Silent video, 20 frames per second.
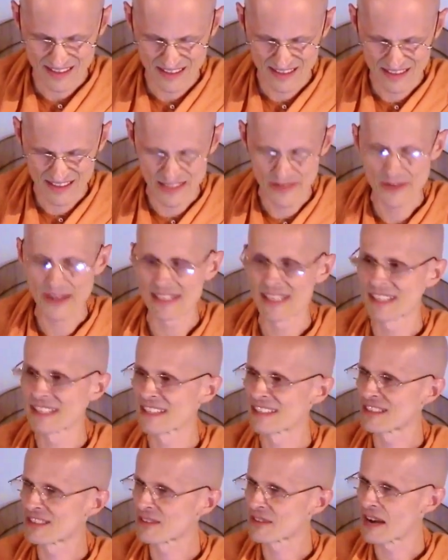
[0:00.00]
Nivedita
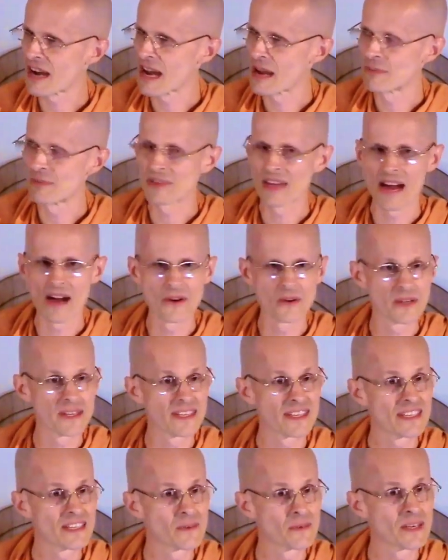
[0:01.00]
describes how
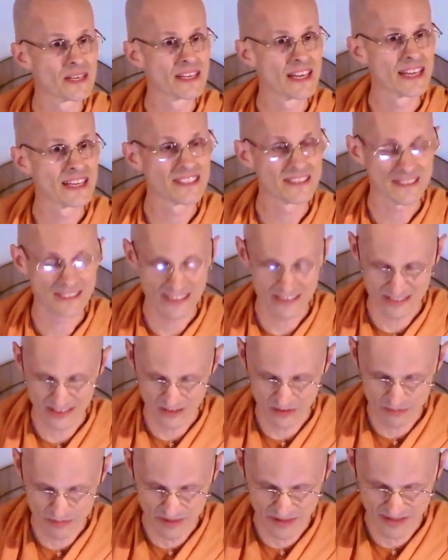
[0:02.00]
he relates this
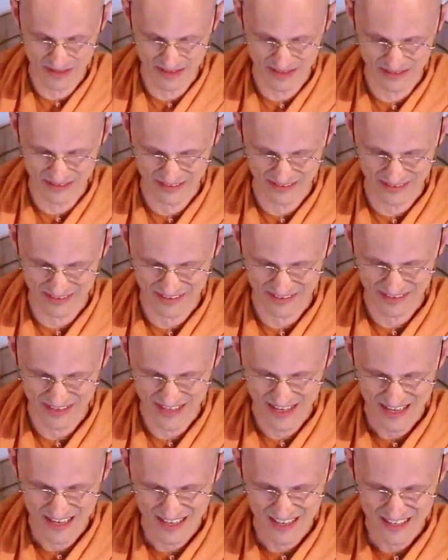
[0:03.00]
experience.
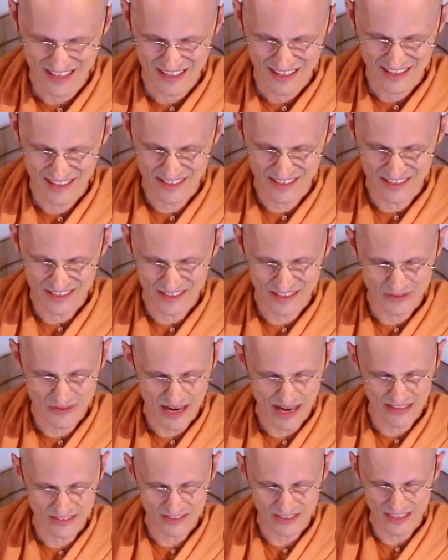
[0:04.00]
She
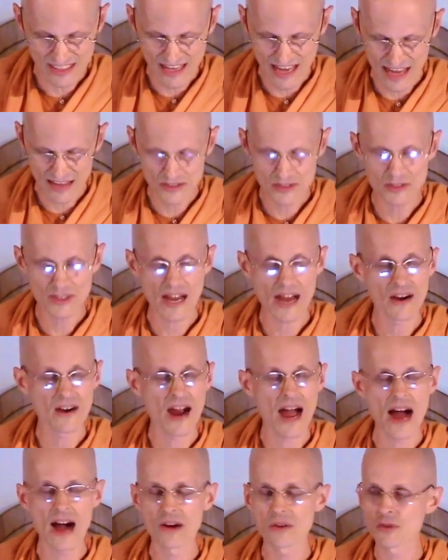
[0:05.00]
writes, he entered our
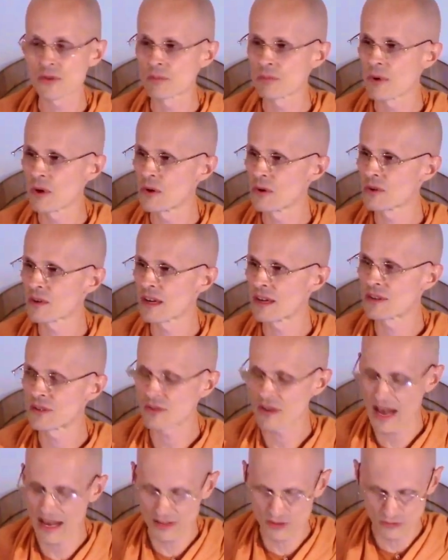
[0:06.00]
houseboat, a
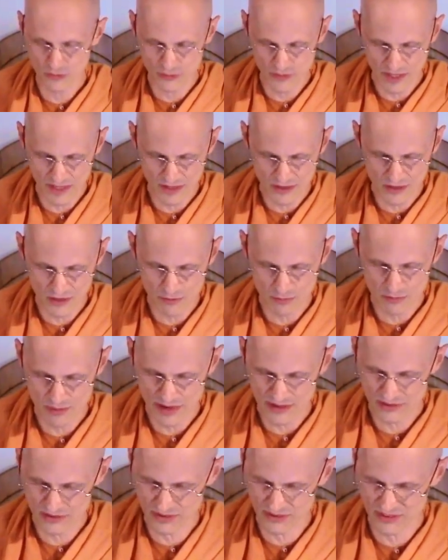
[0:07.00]
transfigured
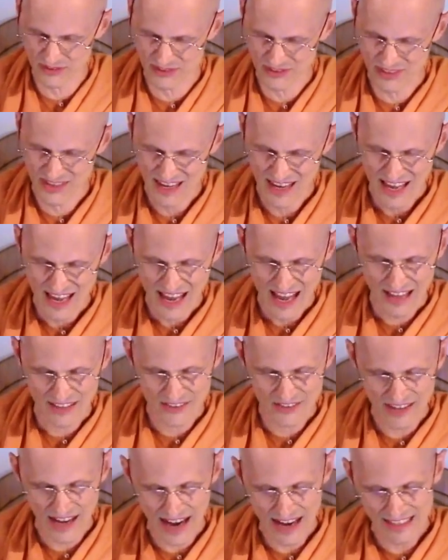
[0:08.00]
presence, and
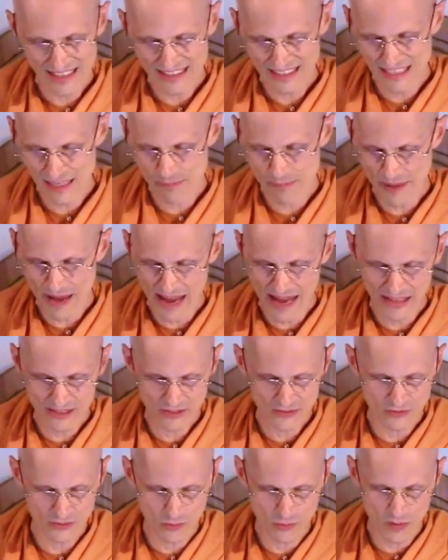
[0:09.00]
silently
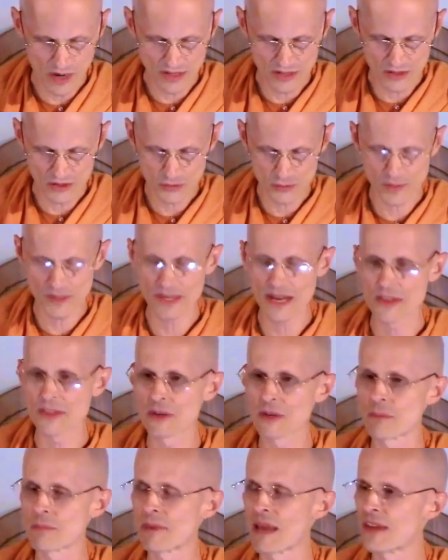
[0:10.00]
passed from one to
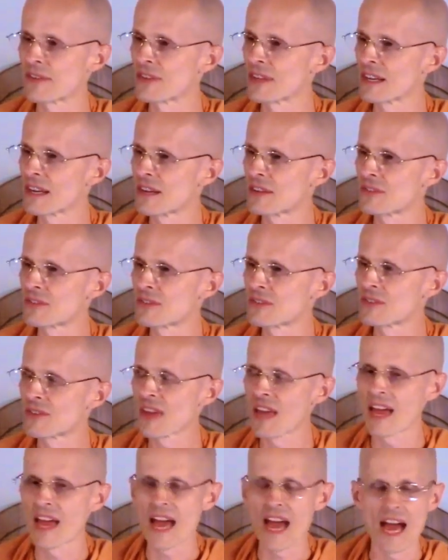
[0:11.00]
another, blessing us
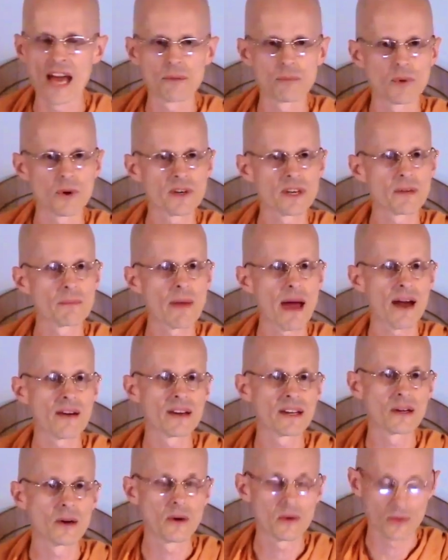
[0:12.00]
and putting
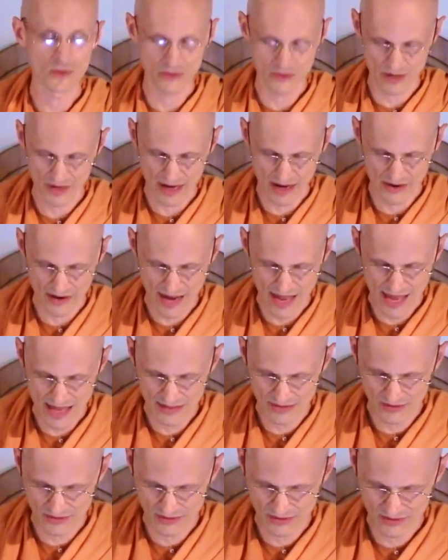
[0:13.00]
marigolds on our
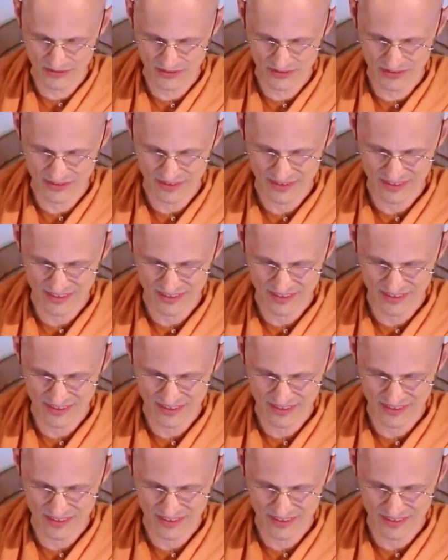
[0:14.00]
heads.